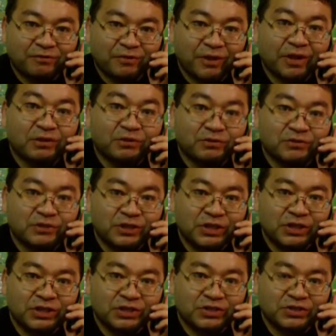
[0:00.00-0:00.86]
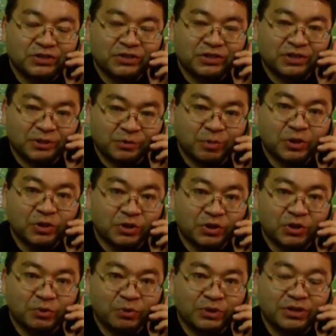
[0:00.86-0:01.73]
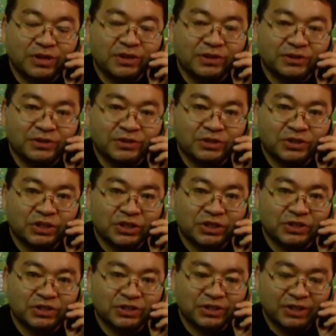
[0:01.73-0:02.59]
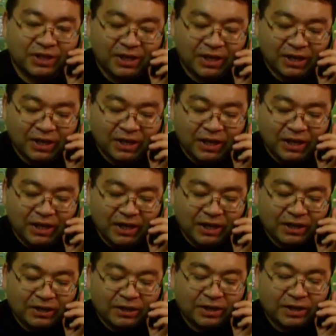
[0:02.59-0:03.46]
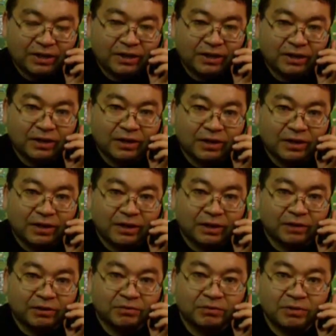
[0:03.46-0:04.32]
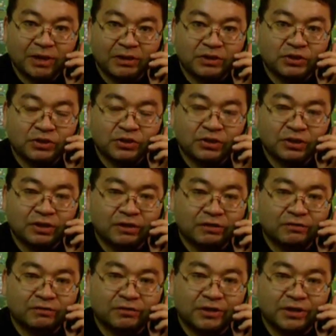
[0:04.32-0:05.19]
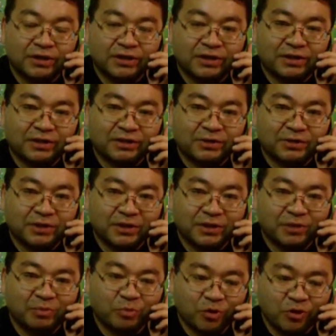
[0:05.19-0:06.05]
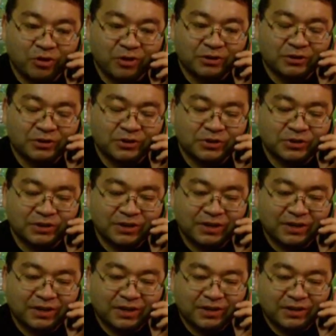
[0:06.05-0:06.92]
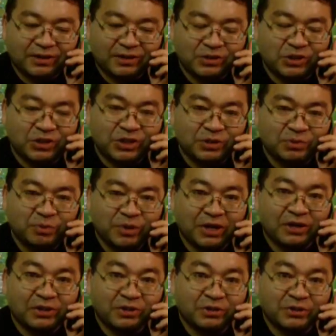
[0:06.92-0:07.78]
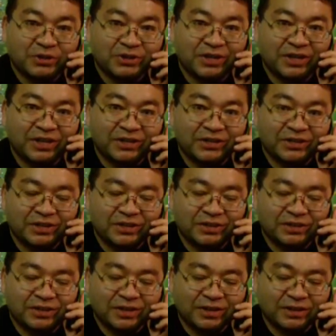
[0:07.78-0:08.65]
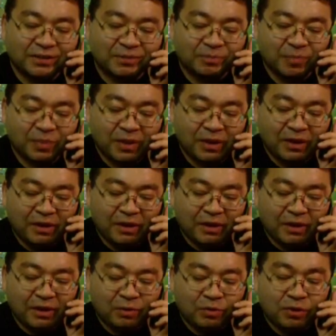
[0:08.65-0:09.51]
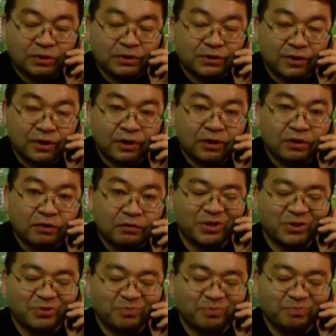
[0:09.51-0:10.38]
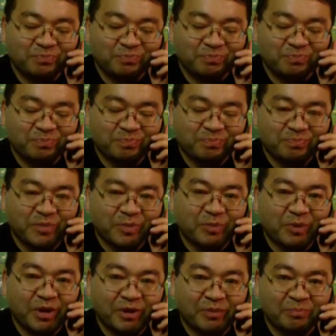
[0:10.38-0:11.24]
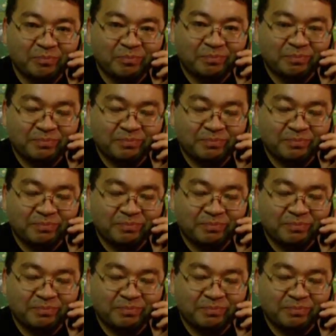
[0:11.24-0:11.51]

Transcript: fan of cheese, especially Wisconsin cheese, and I just love the products, the cheese made in your state, and I want to thank you. Bye.